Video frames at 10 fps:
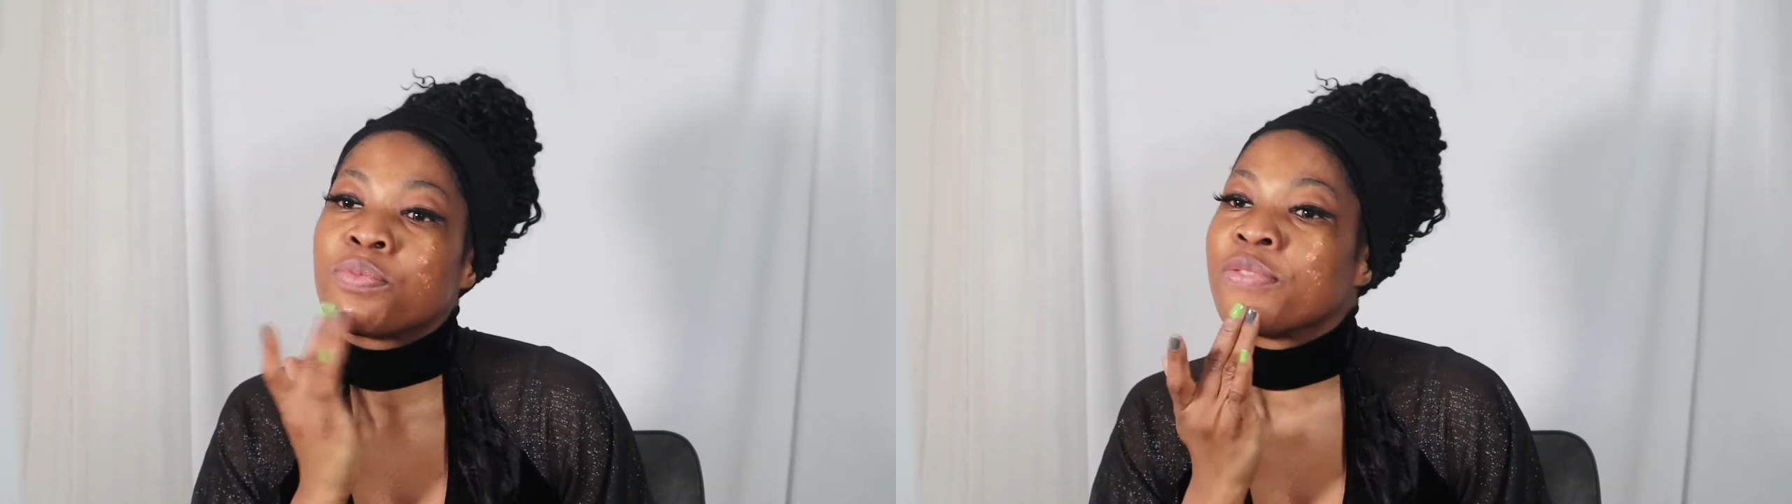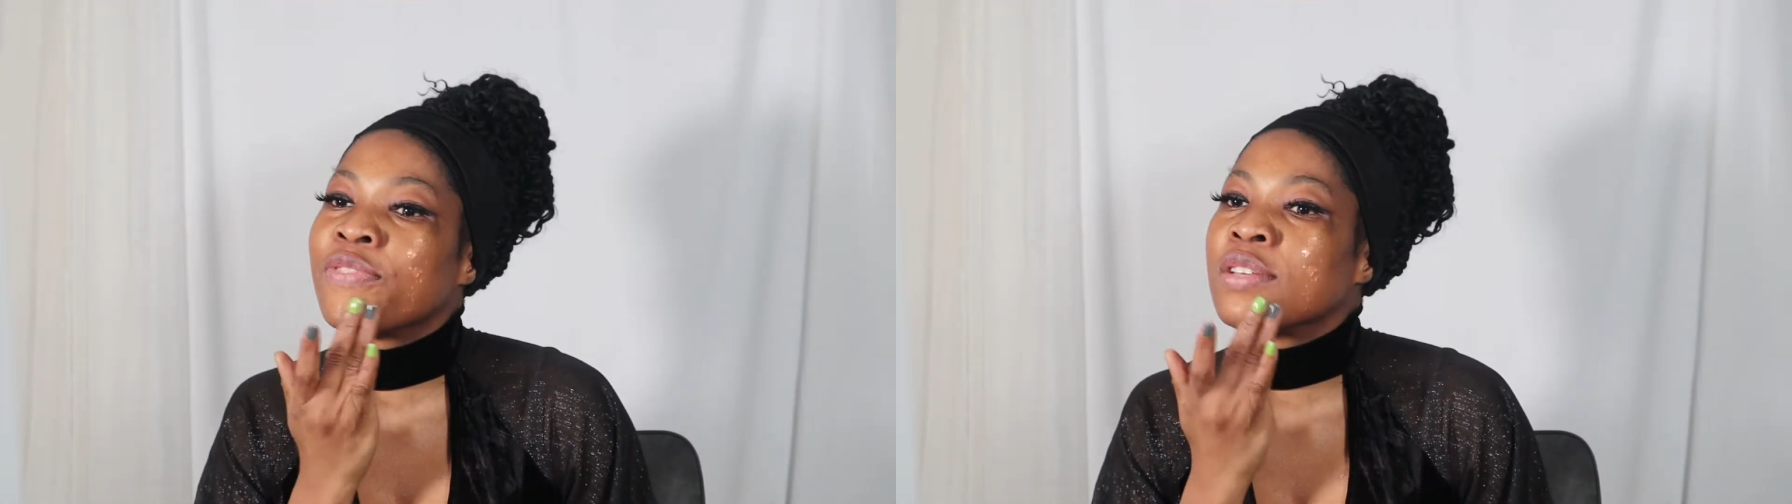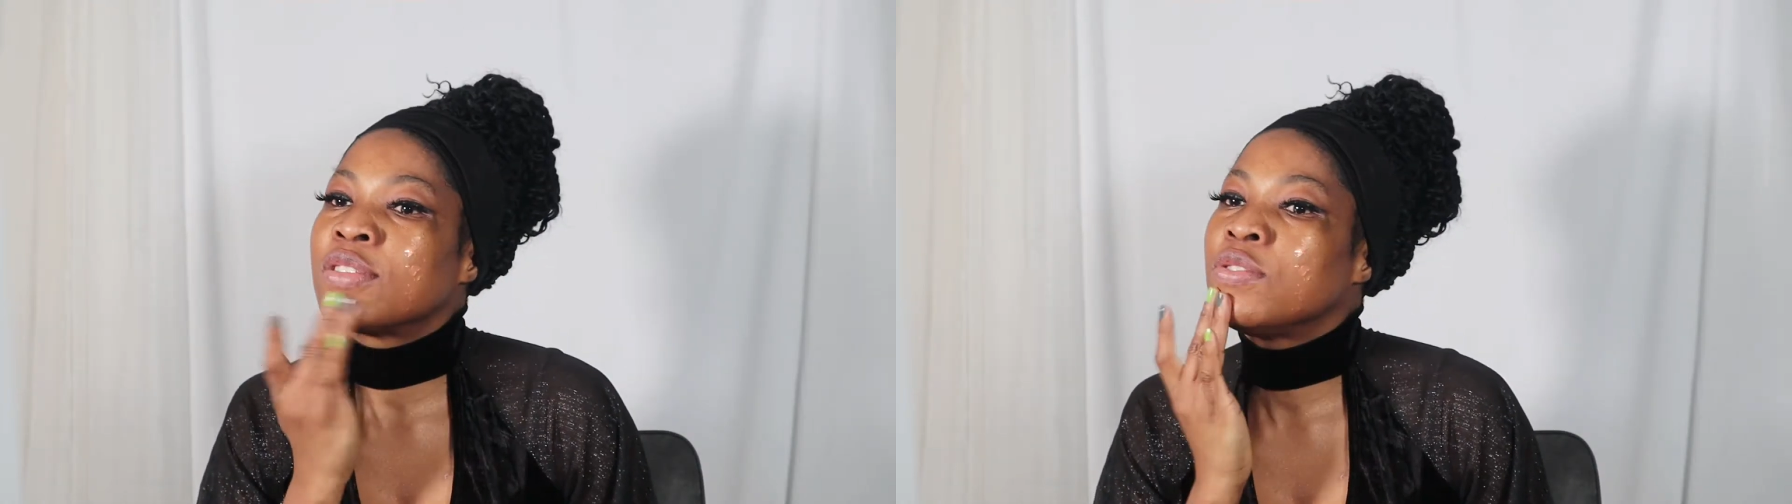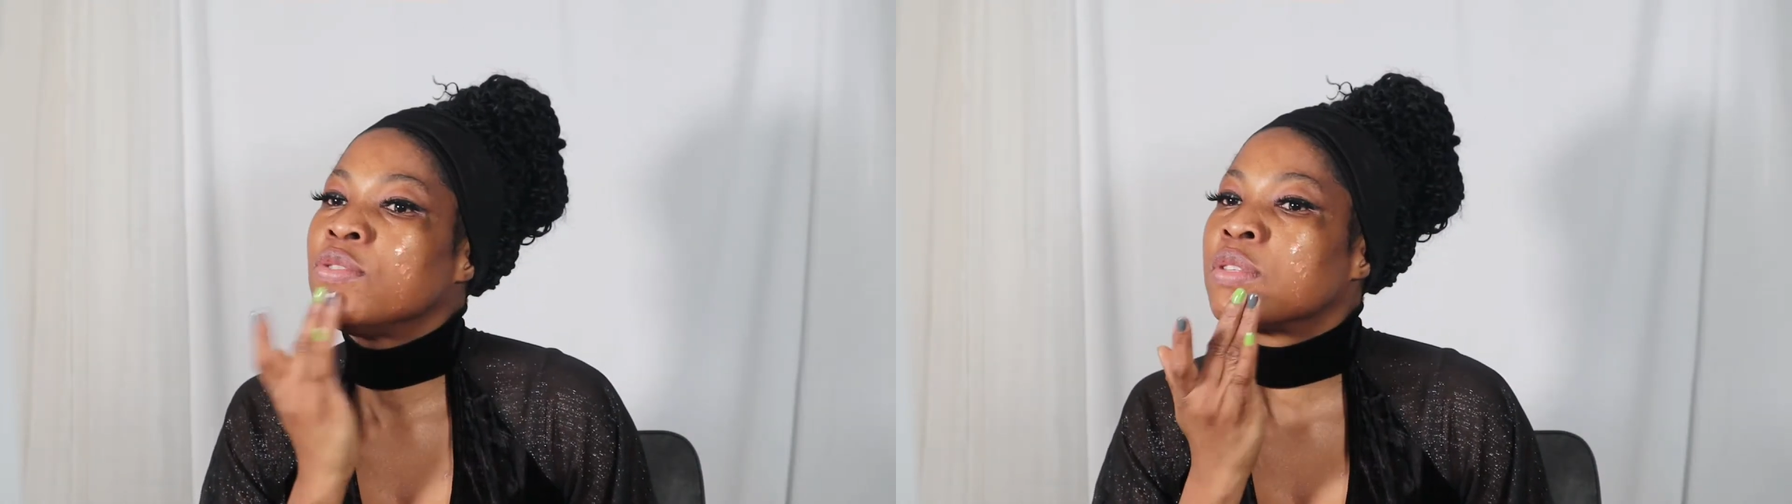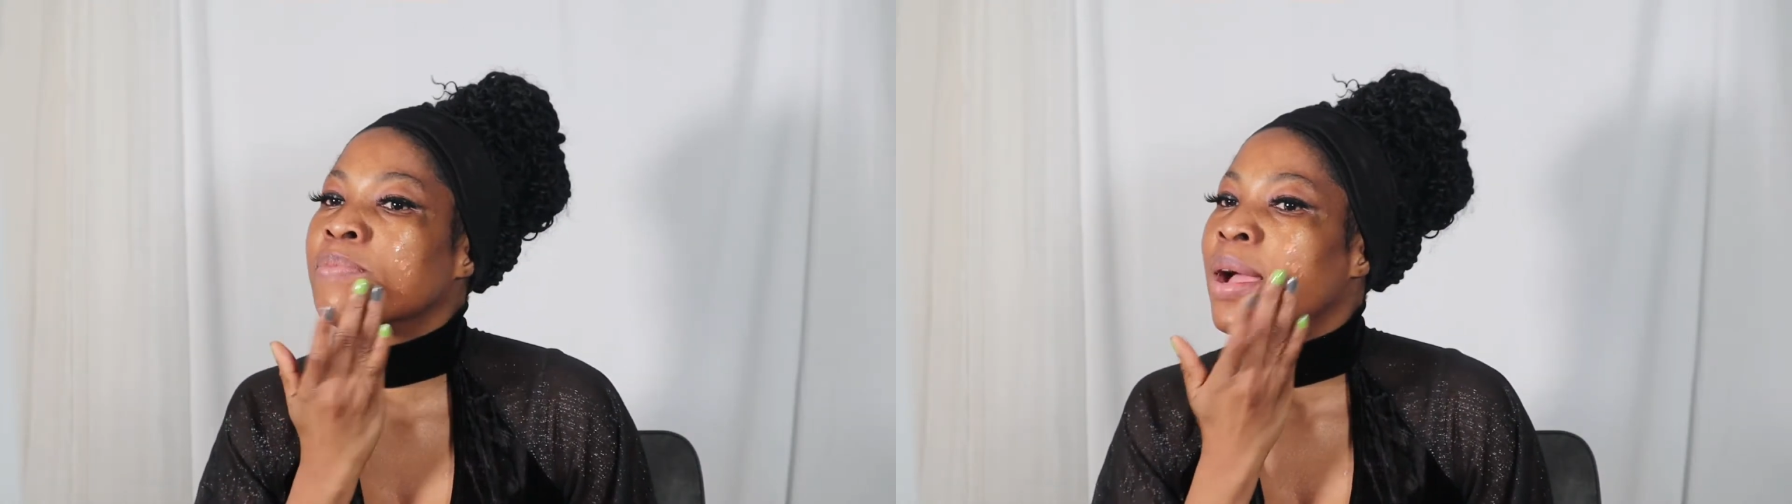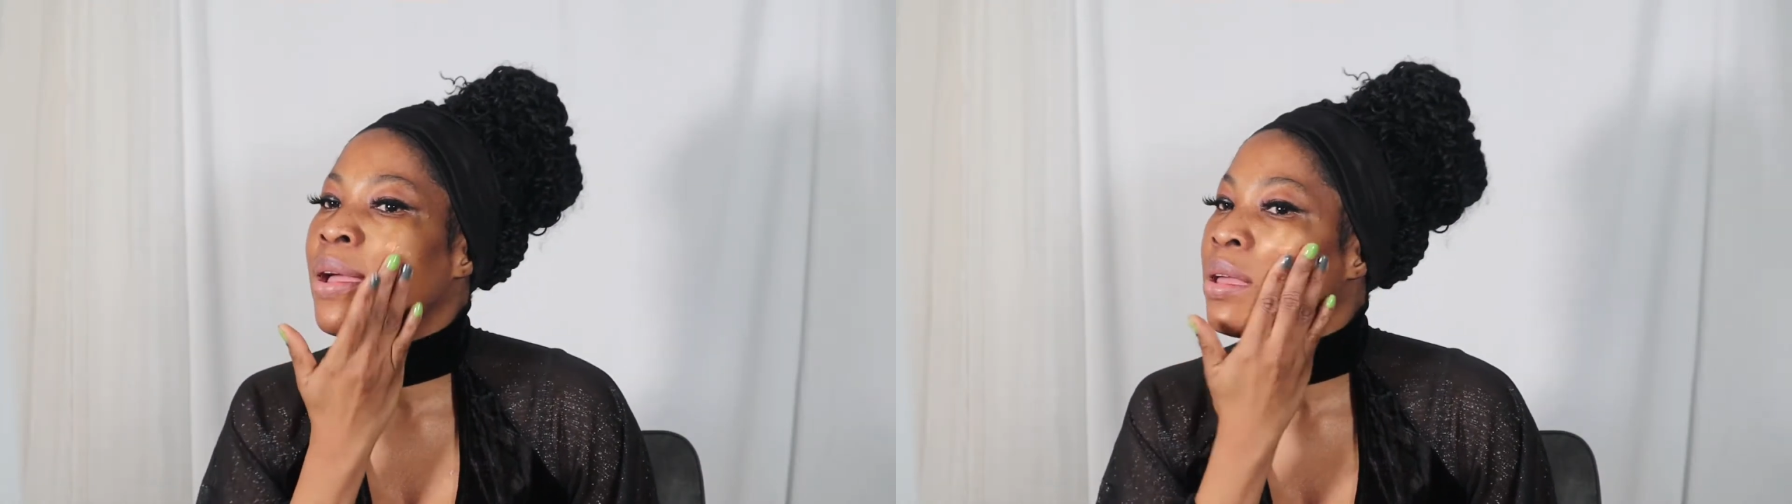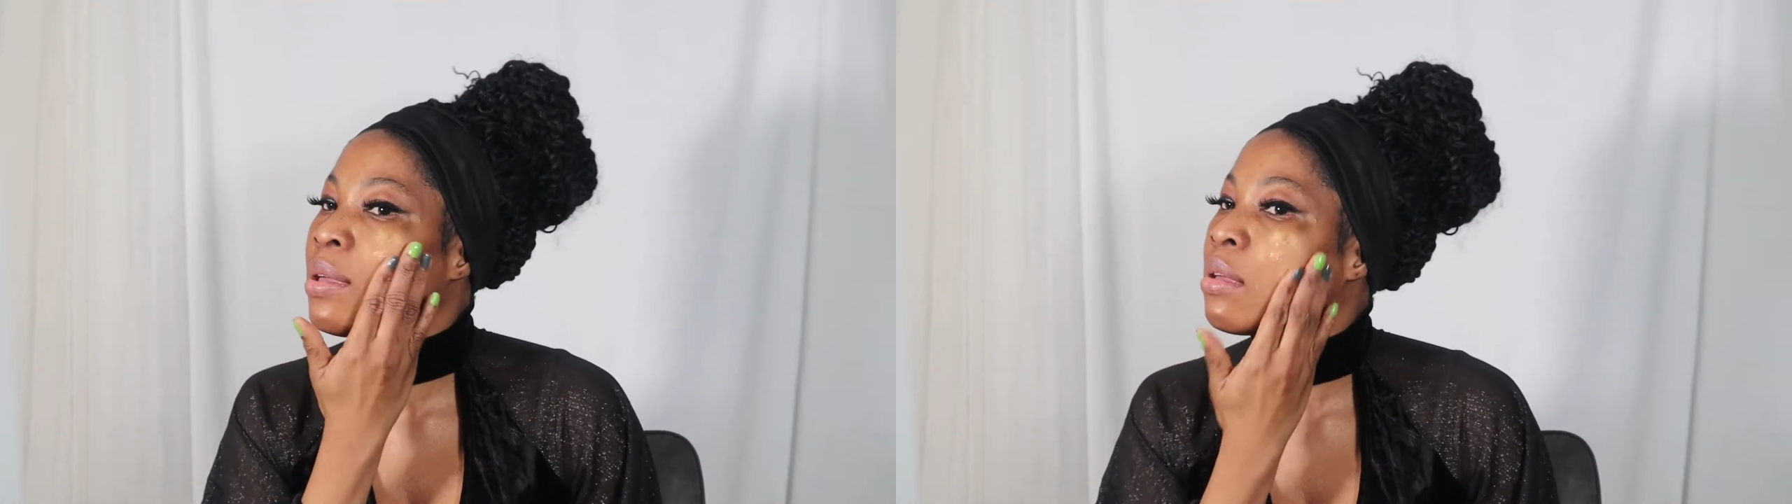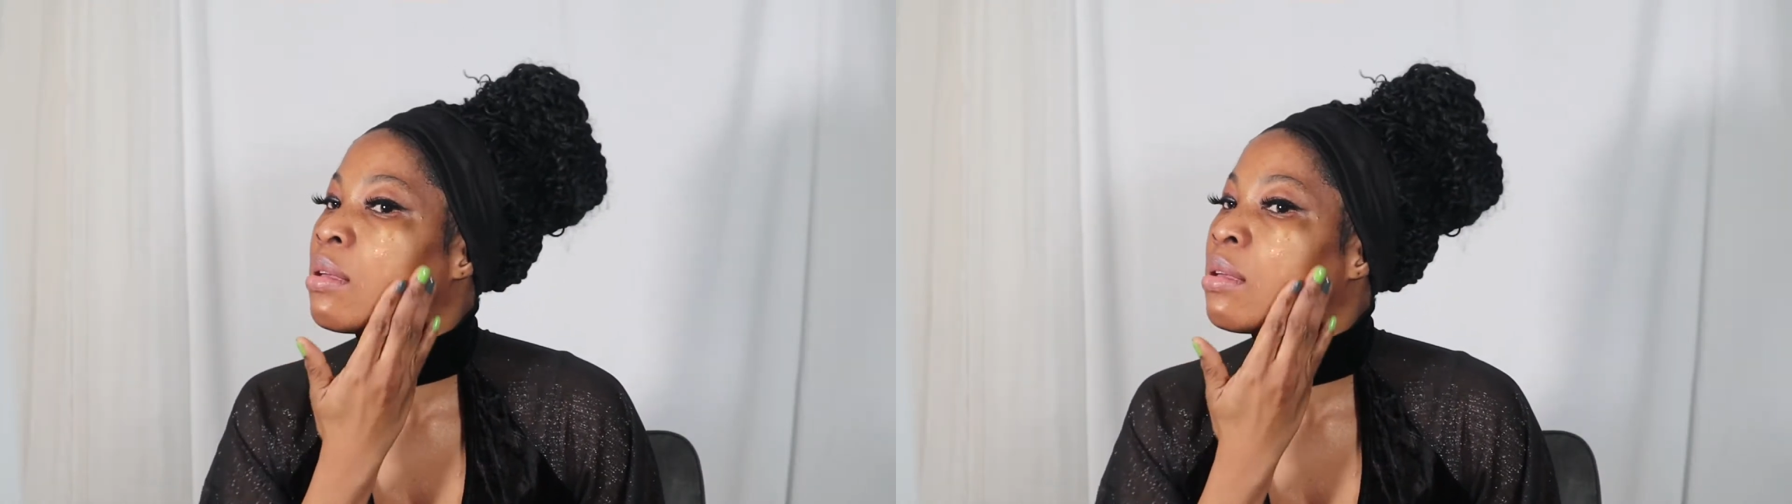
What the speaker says: prefer to use my